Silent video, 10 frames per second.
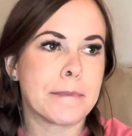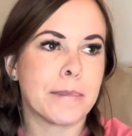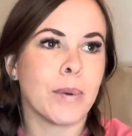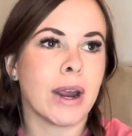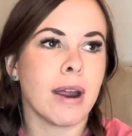
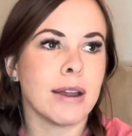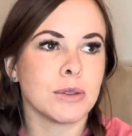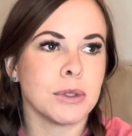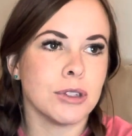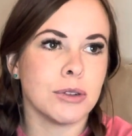whereas
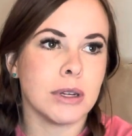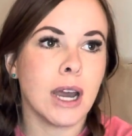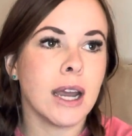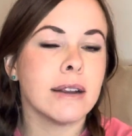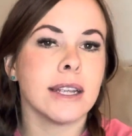when you're doing
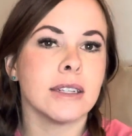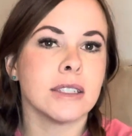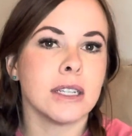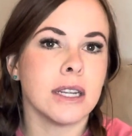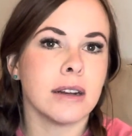high
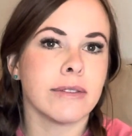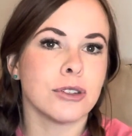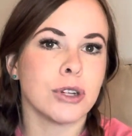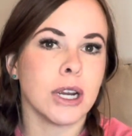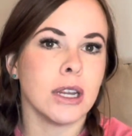intensity interval
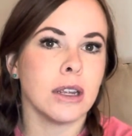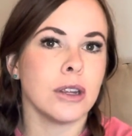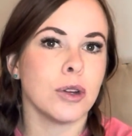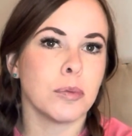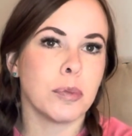training,
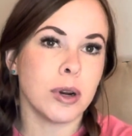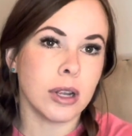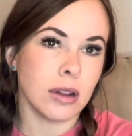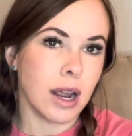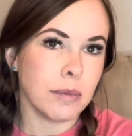you're burning
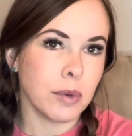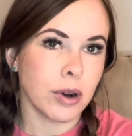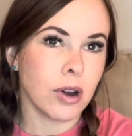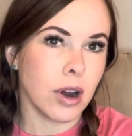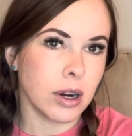a lot more
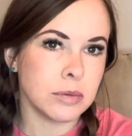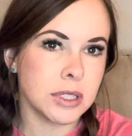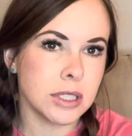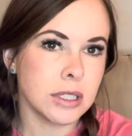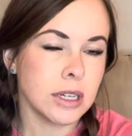
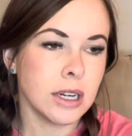carbs.